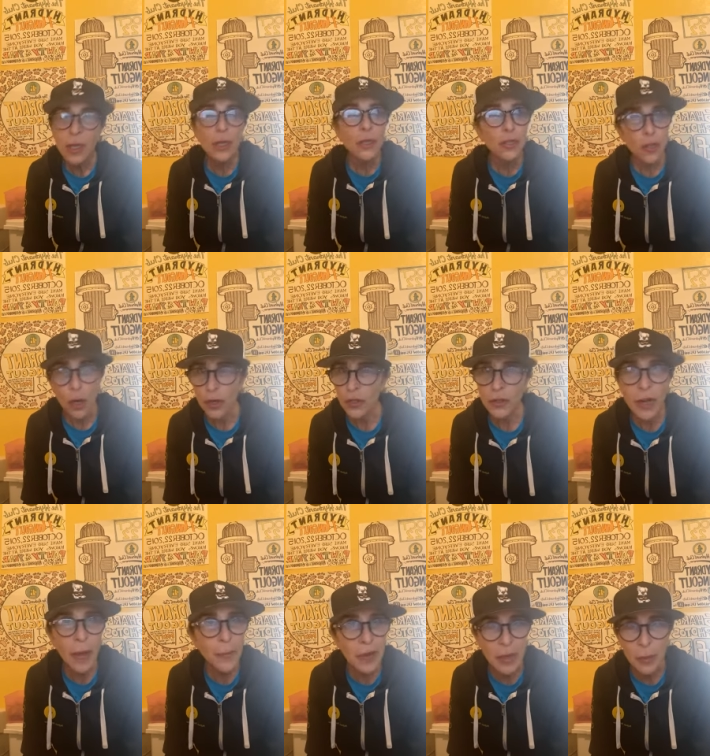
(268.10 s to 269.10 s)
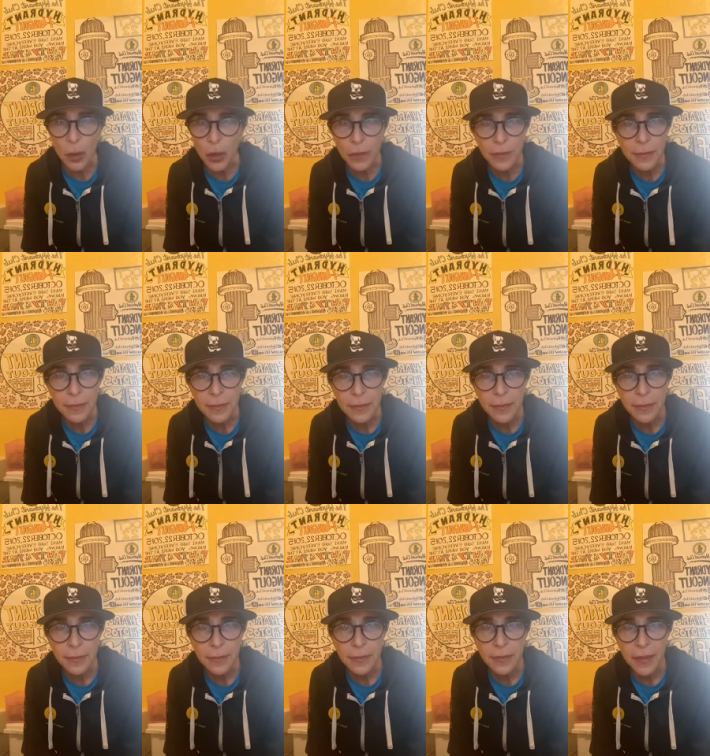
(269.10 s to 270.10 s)
Dogs are not people.
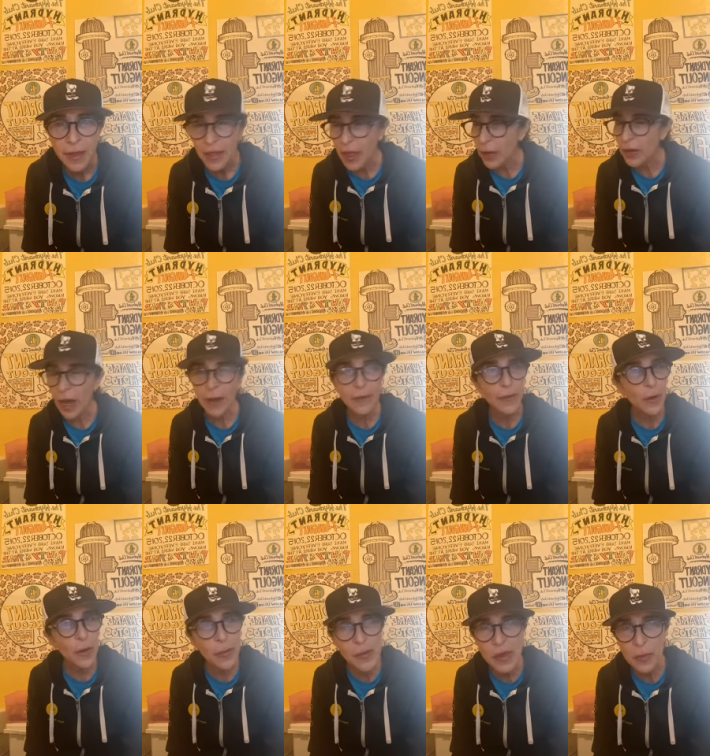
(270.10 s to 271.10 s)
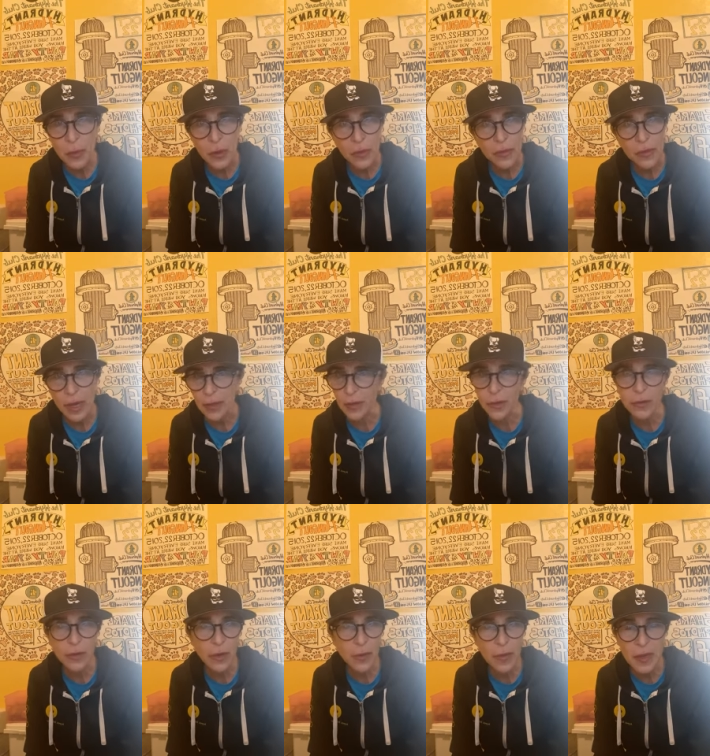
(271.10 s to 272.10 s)
They are not furry people. They're not little
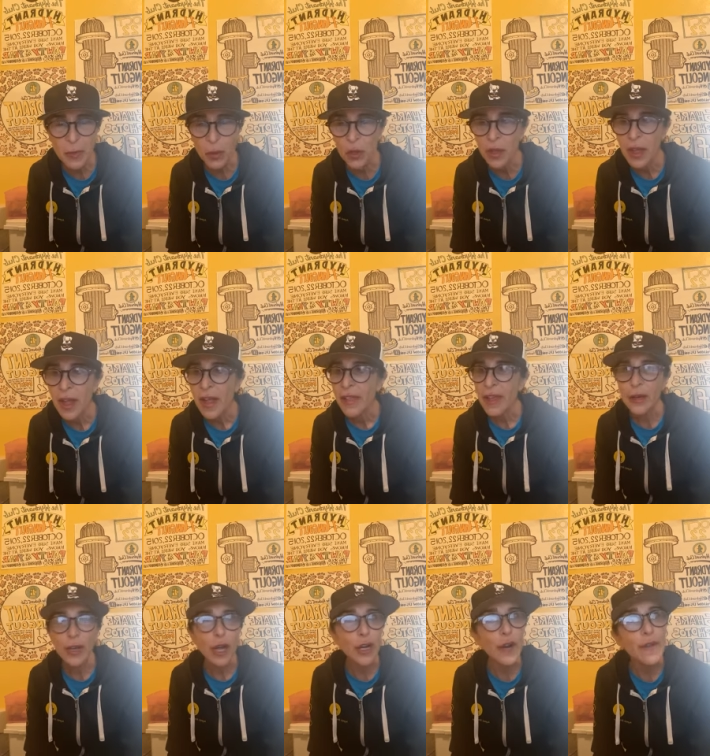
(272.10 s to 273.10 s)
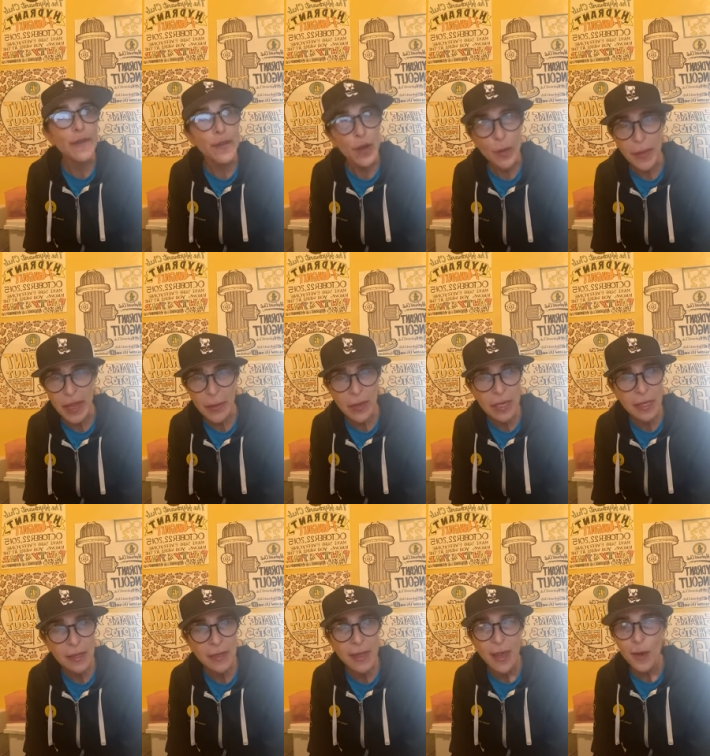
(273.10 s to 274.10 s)
furry people. They are not our fur
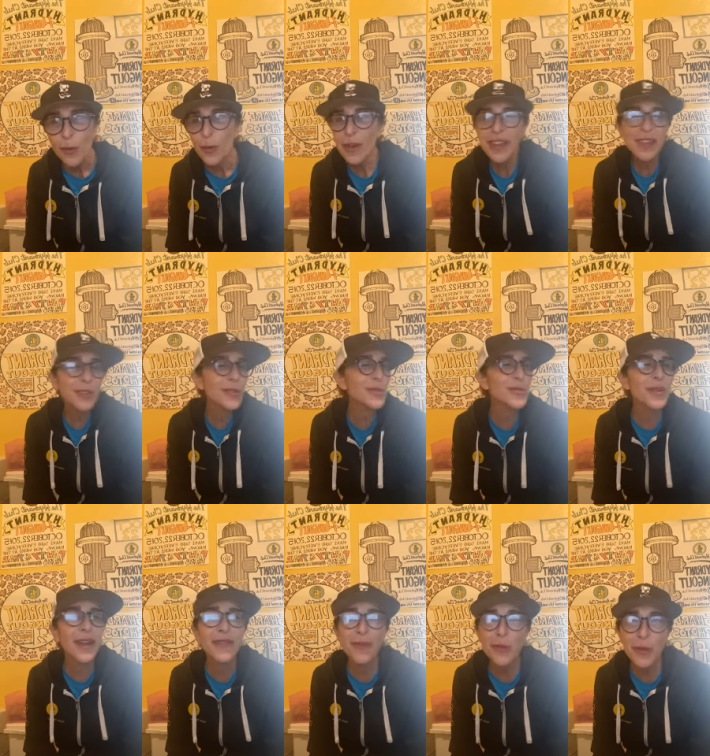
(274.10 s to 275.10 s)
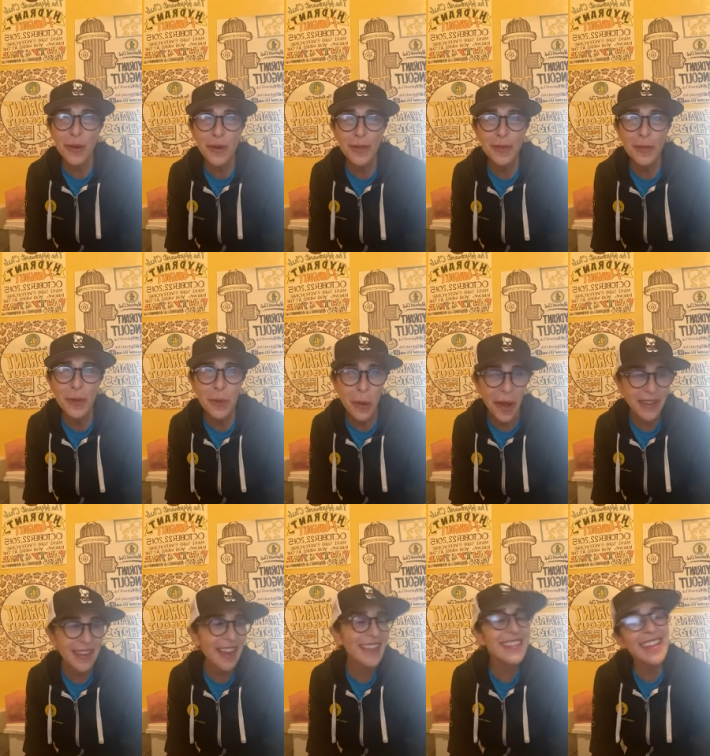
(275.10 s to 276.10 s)
babies. We can use whatever words we
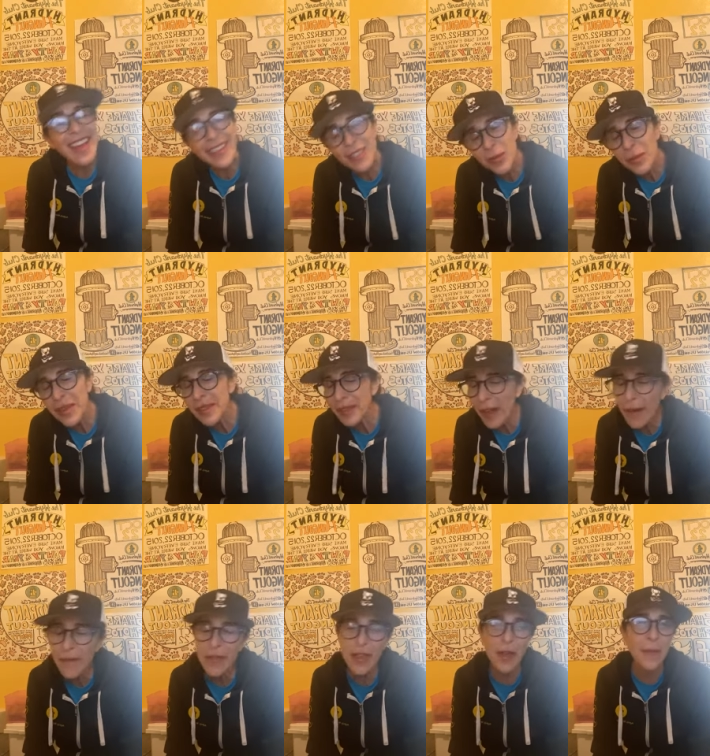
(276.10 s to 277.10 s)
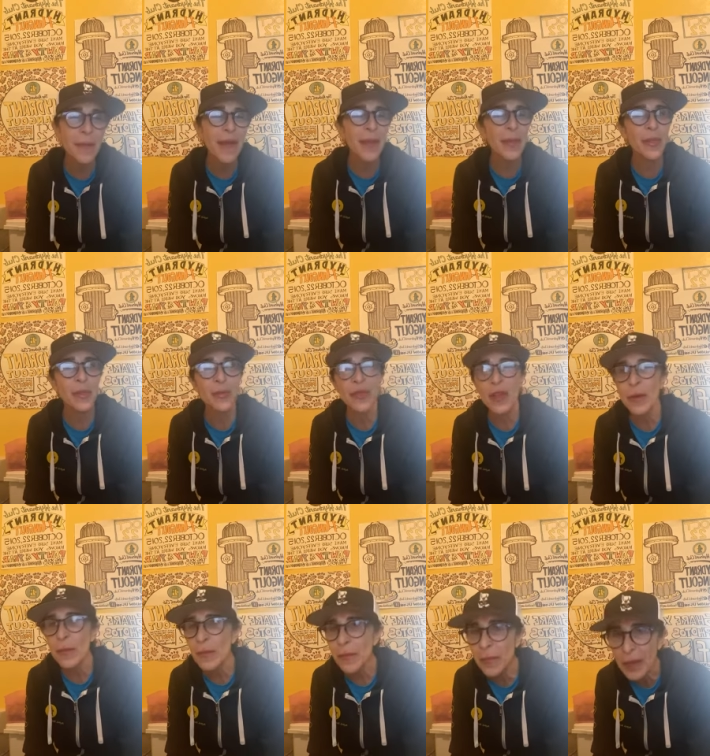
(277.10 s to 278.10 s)
want. And yes, we love them and they're
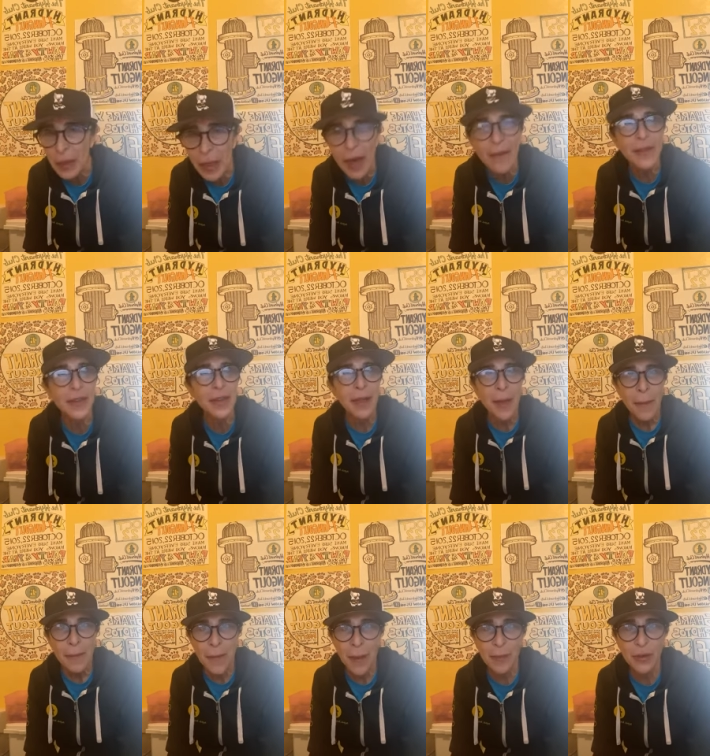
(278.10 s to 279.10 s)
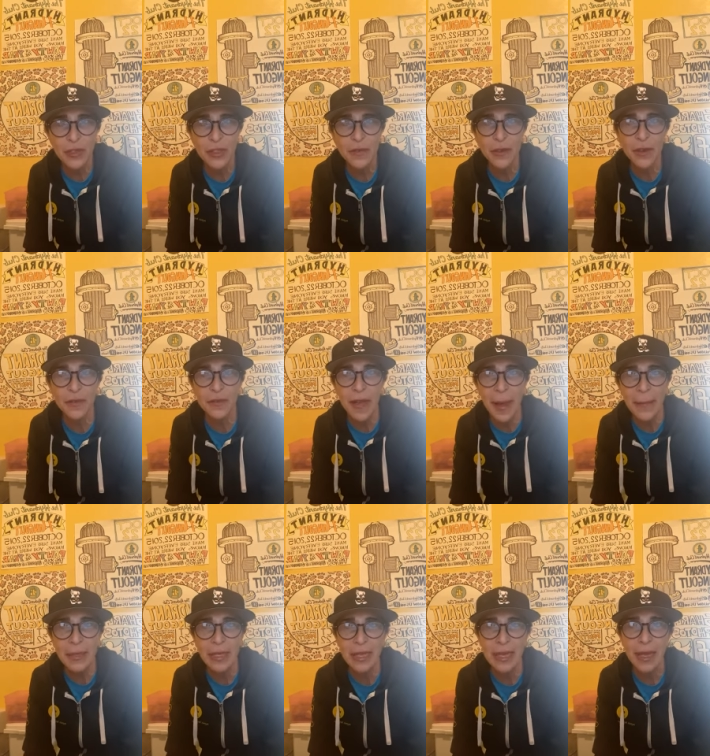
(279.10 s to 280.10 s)
beloved members of our
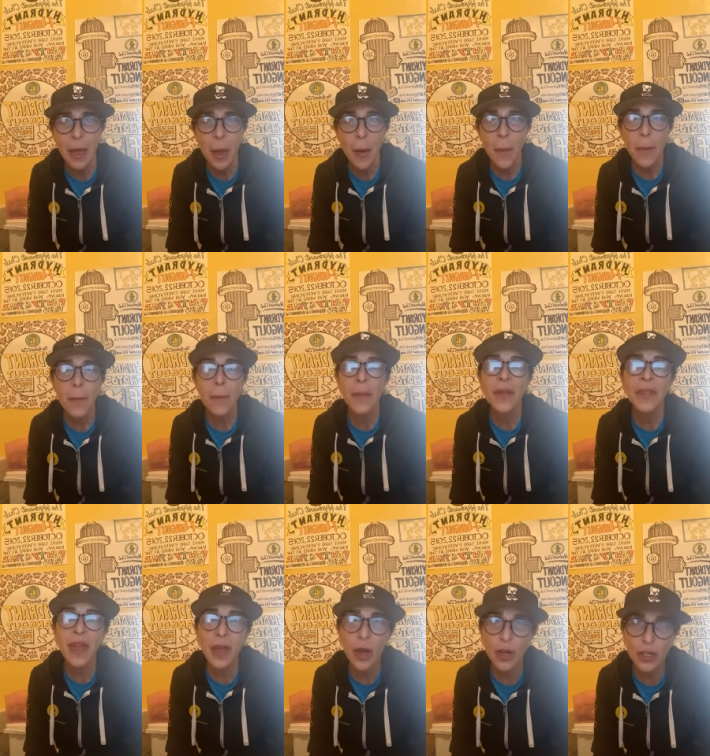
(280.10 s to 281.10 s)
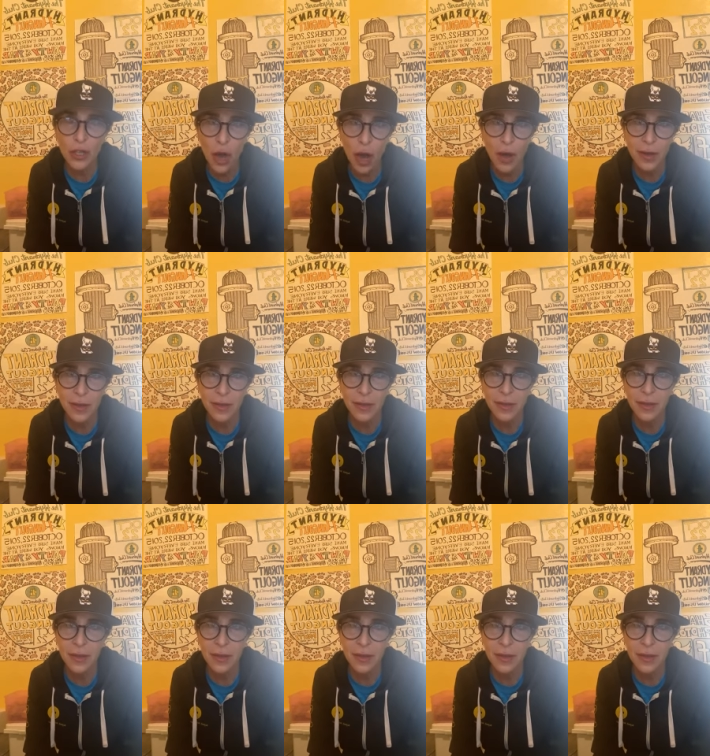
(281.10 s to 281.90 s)
family, but they are dogs.